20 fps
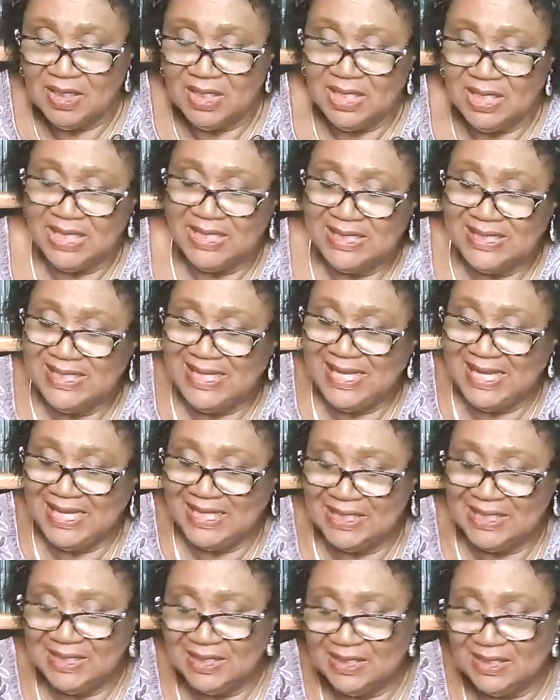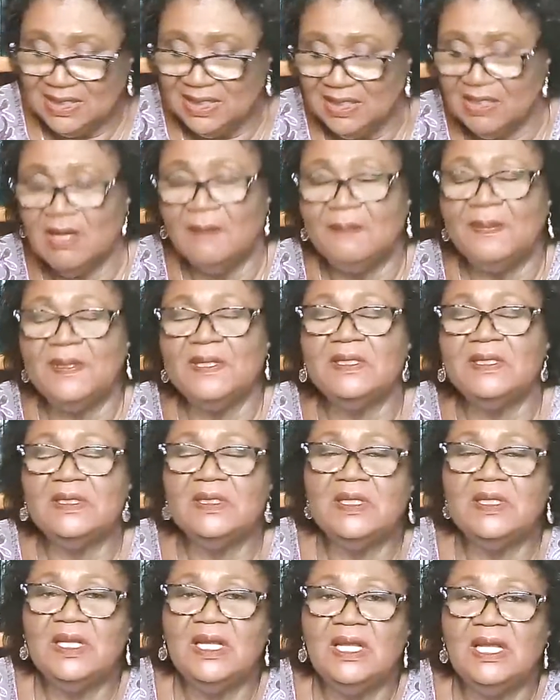in the end, the couple
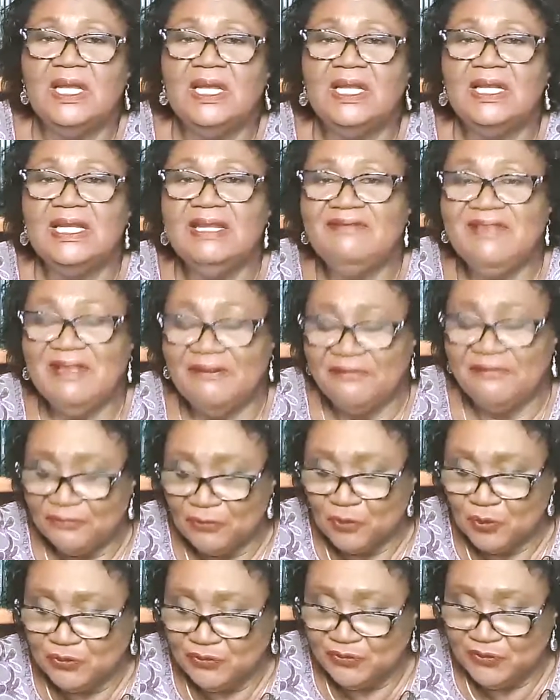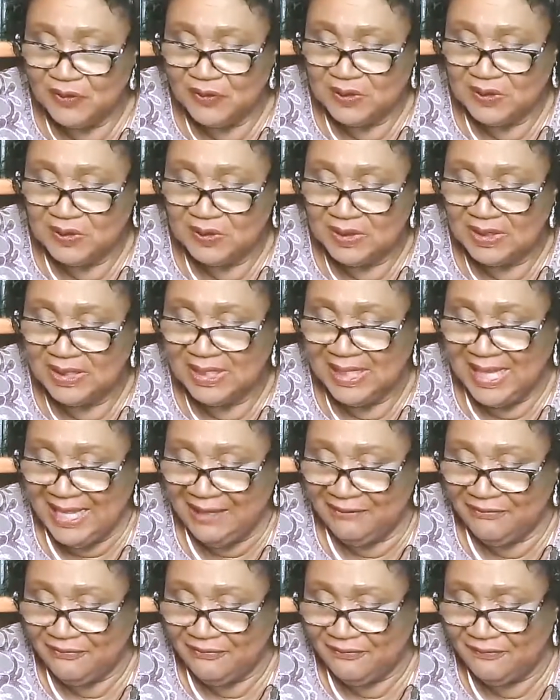lived a fruitful
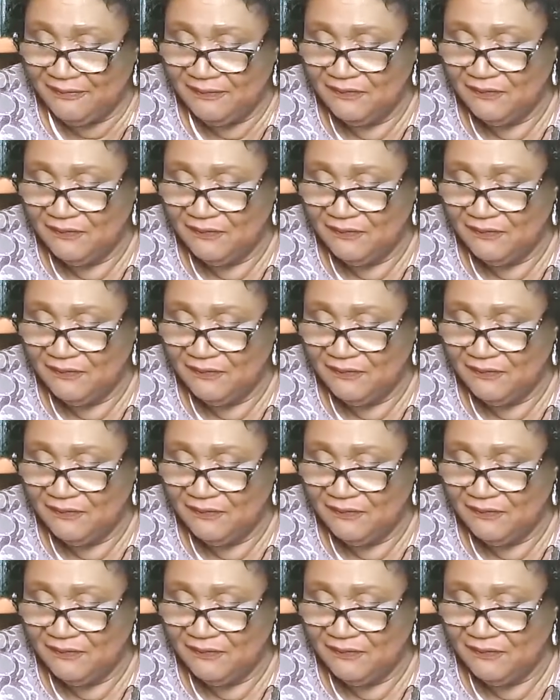life,